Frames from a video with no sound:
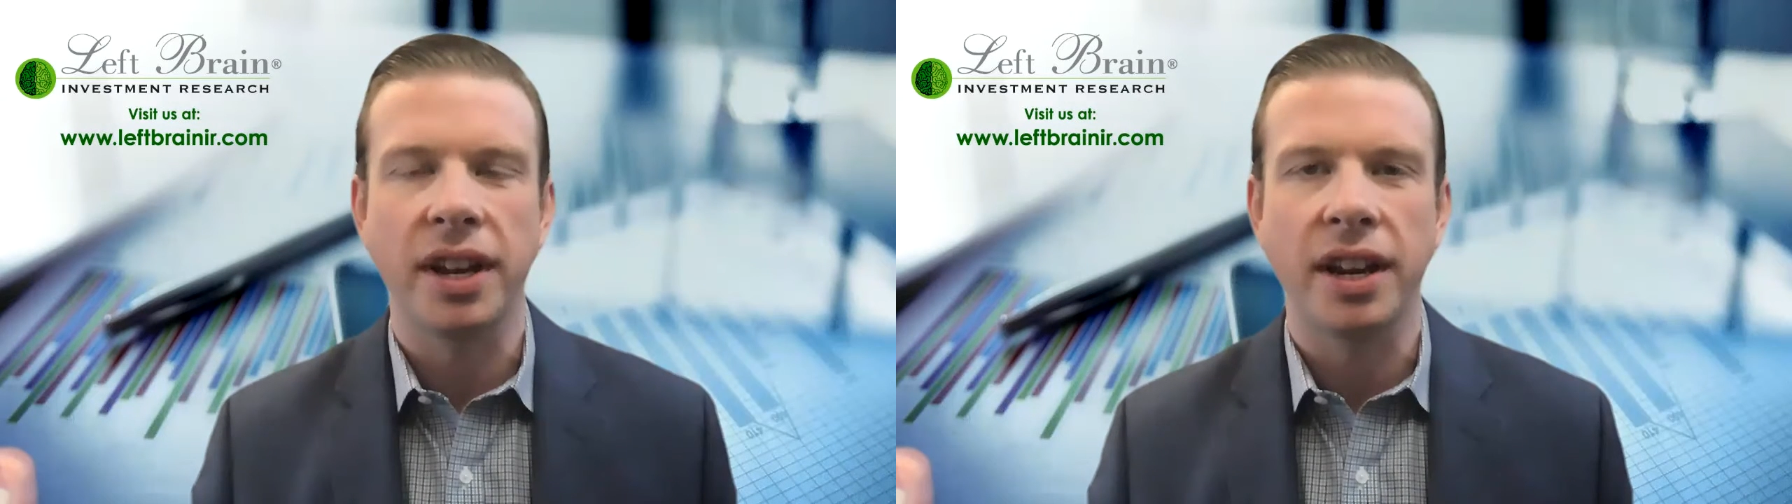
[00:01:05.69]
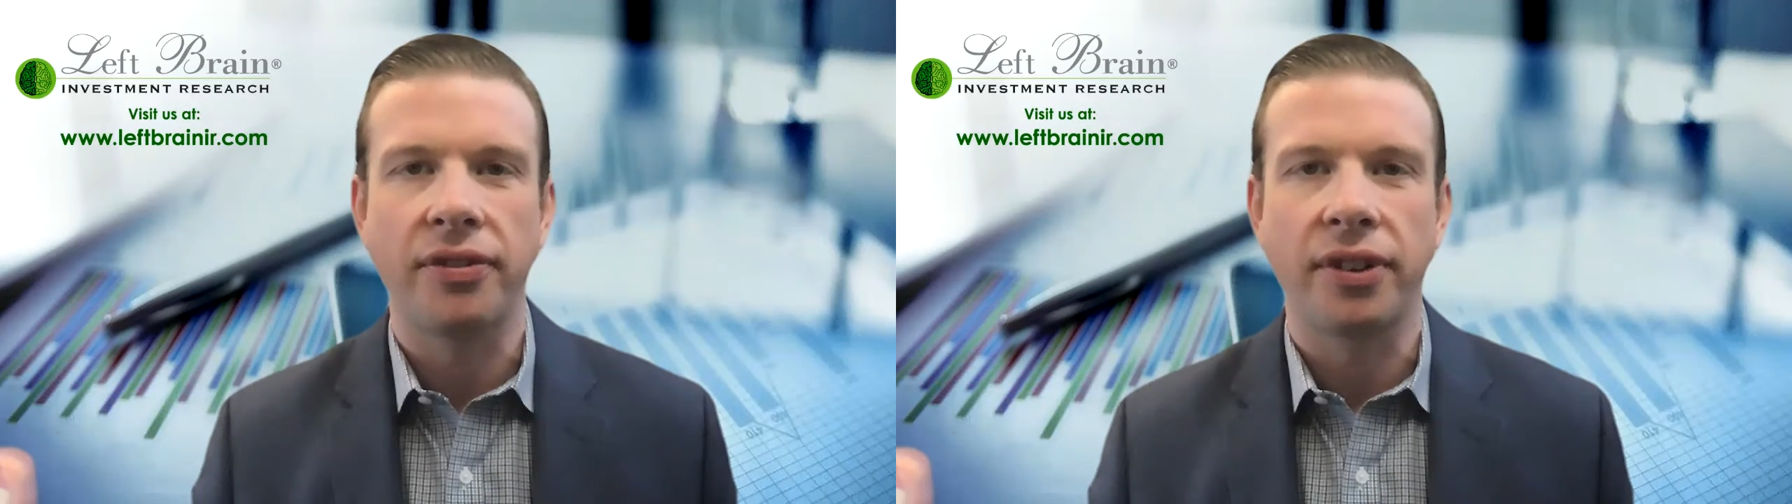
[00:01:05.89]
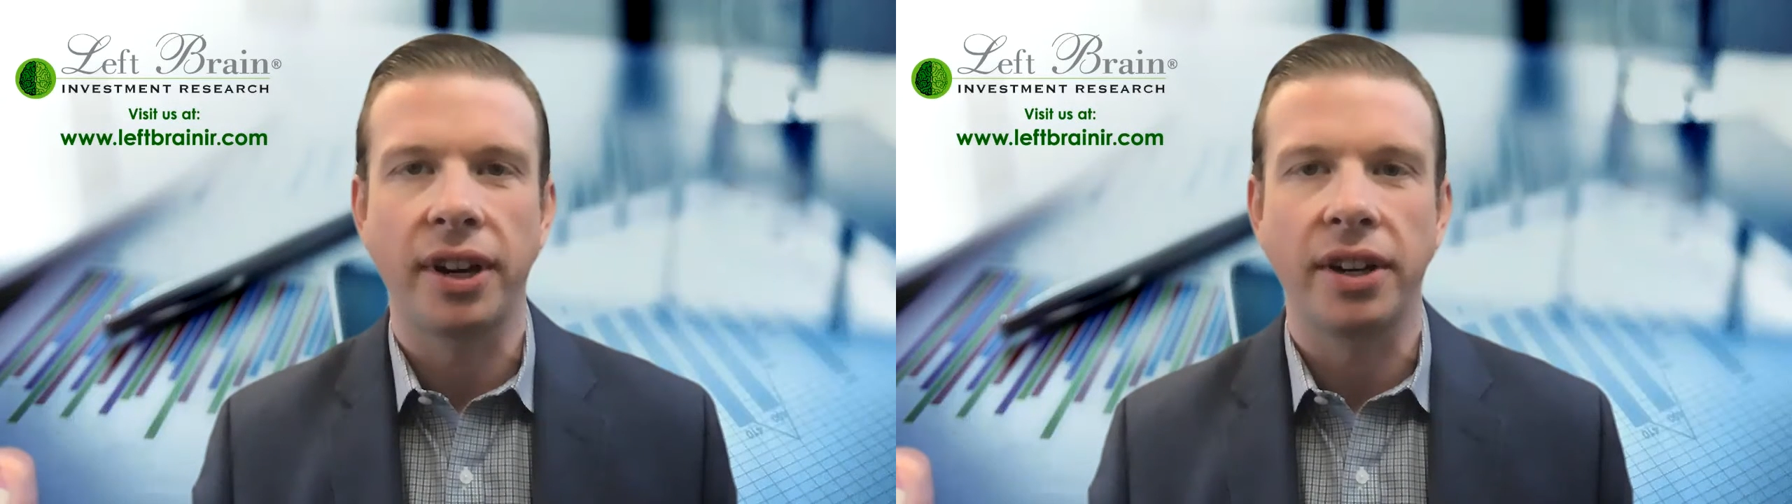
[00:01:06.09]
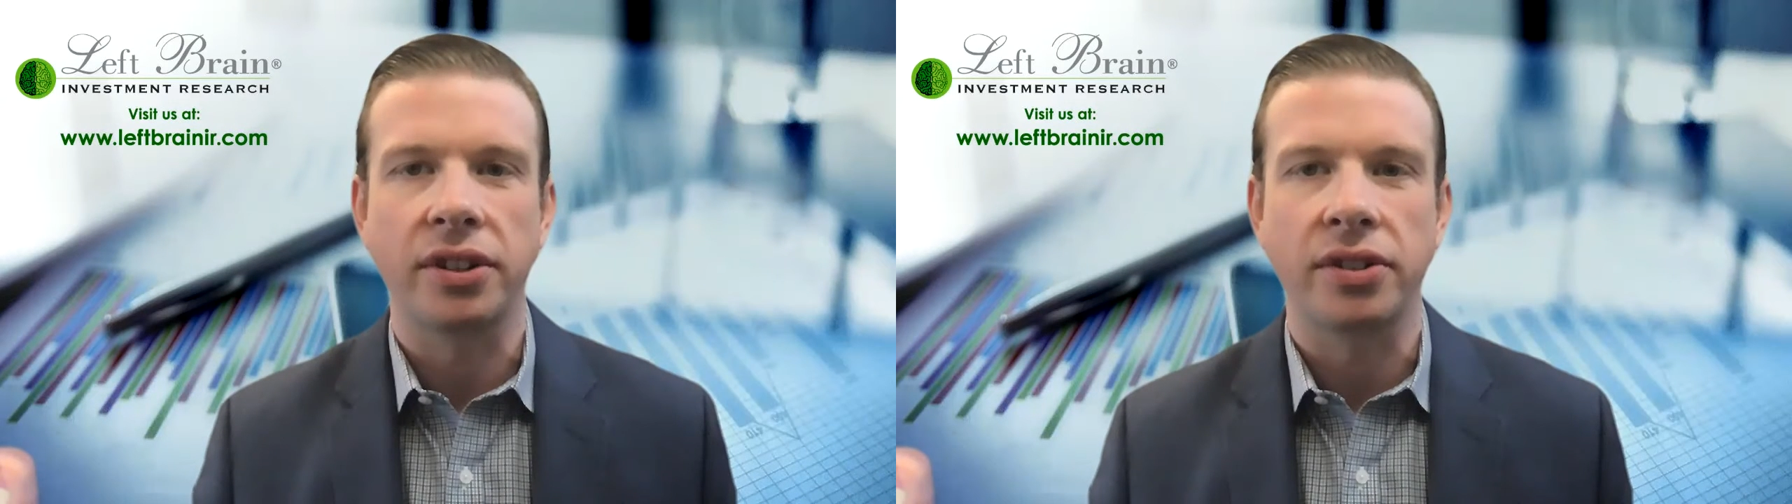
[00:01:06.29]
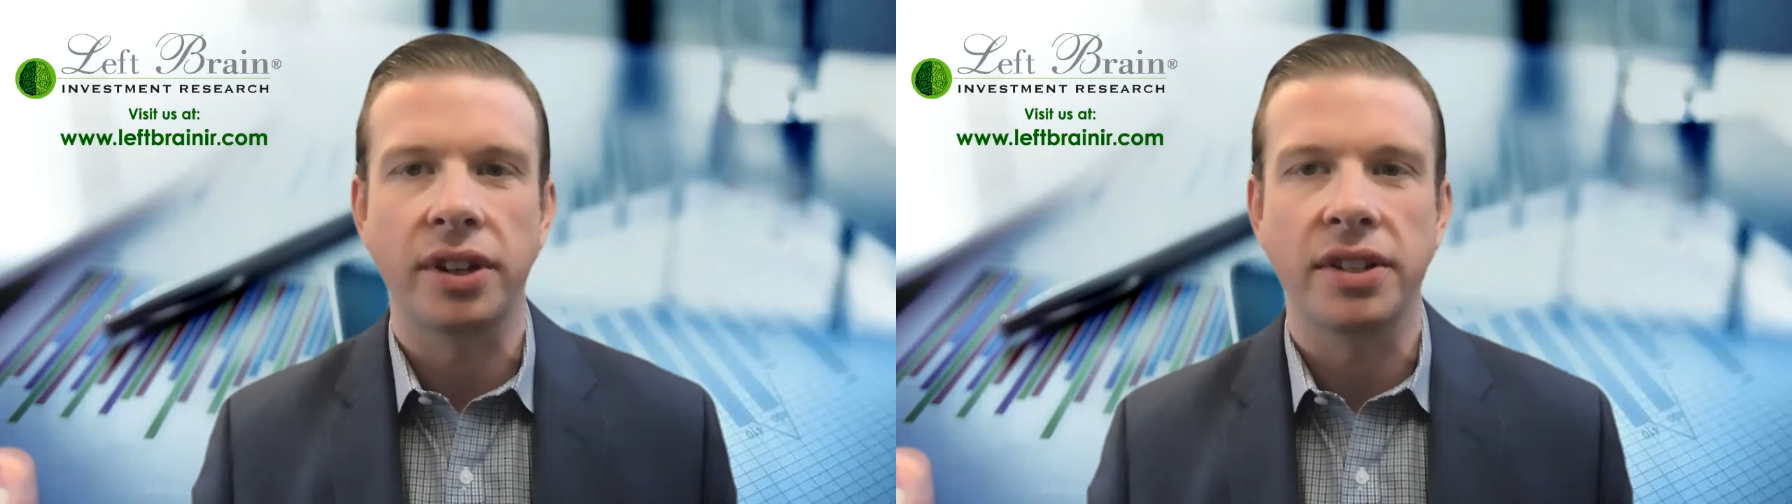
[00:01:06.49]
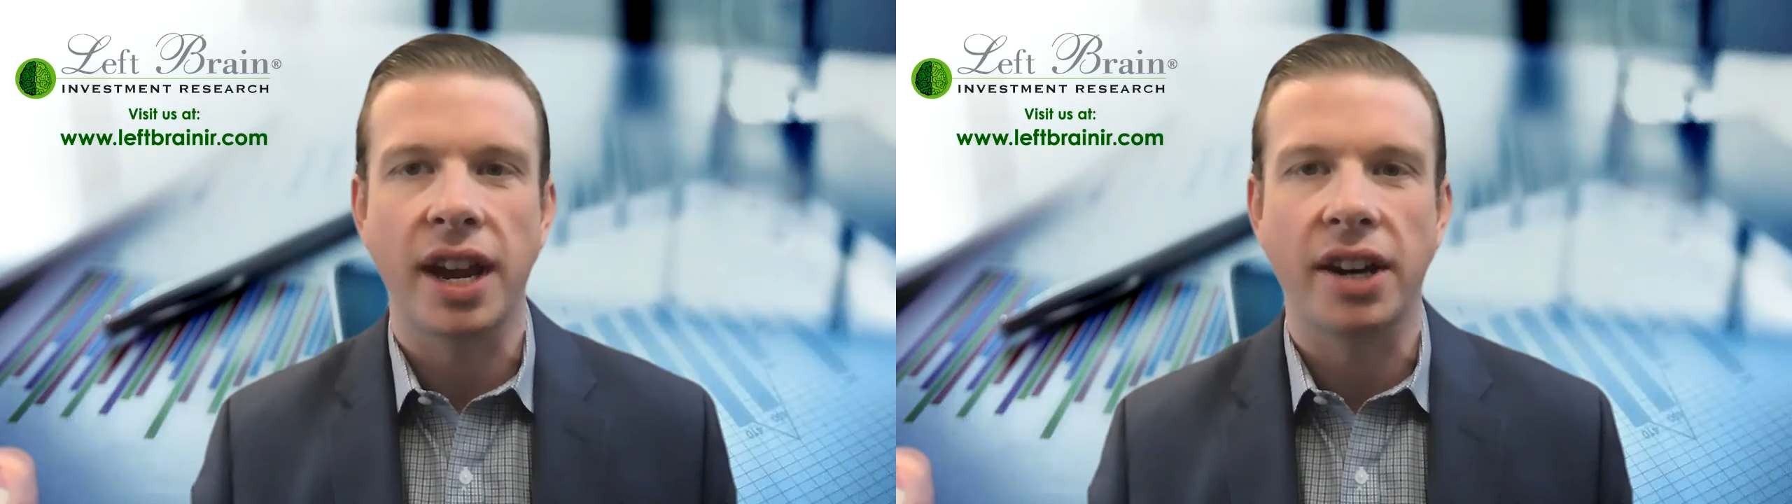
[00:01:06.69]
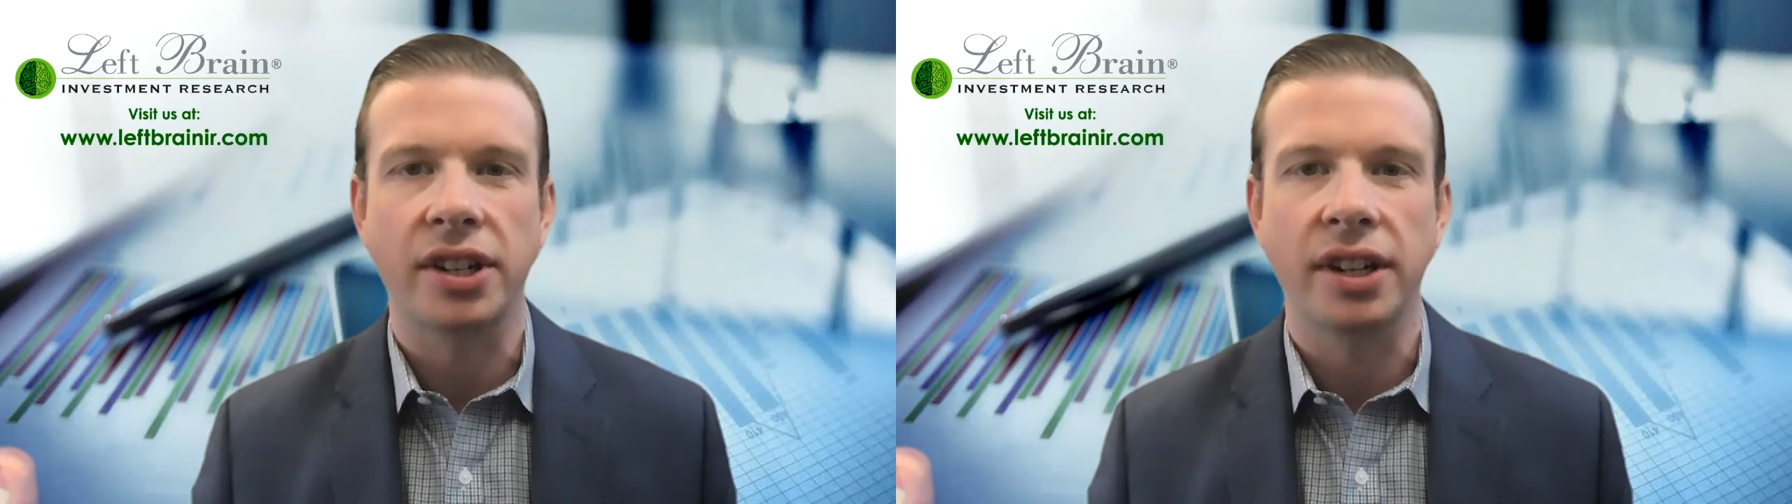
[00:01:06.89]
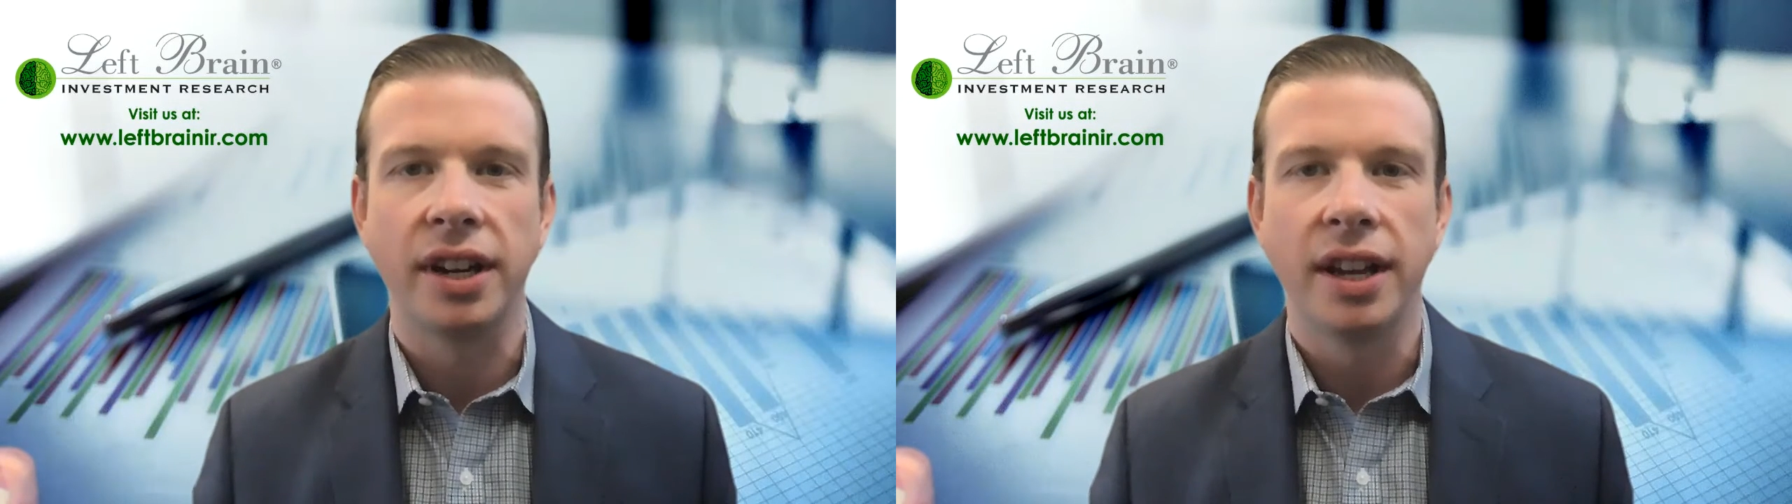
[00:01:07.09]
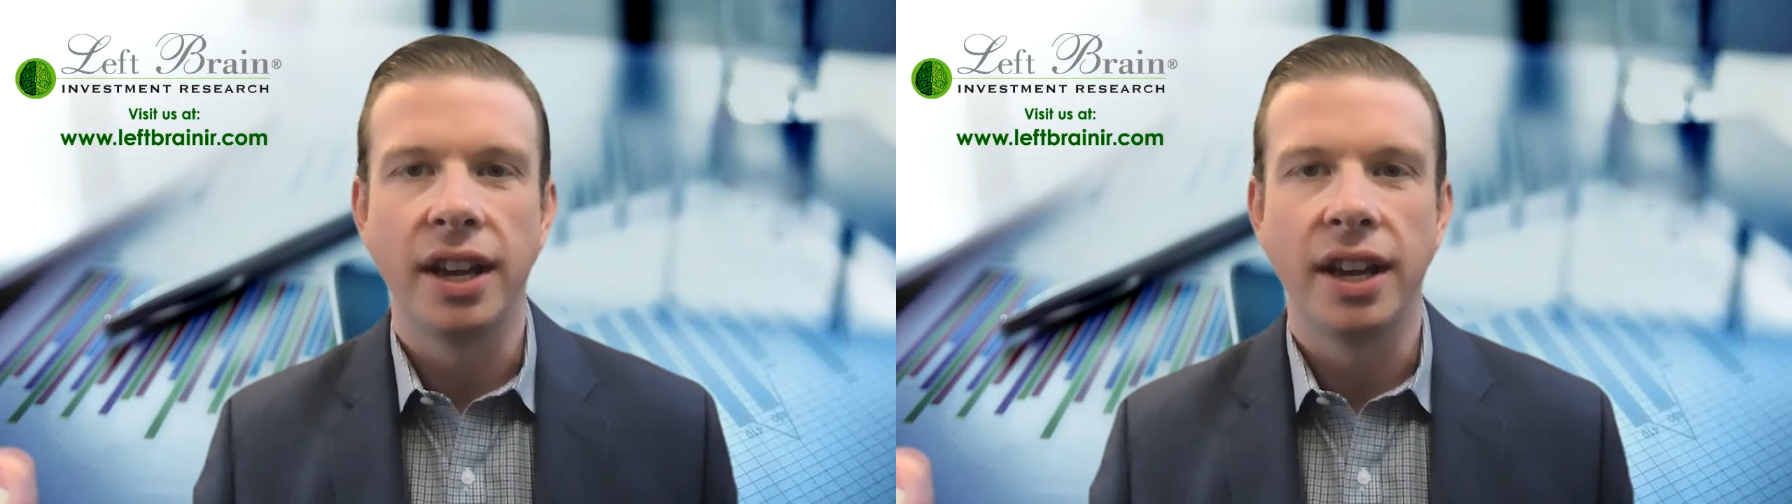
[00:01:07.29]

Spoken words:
any financial transaction.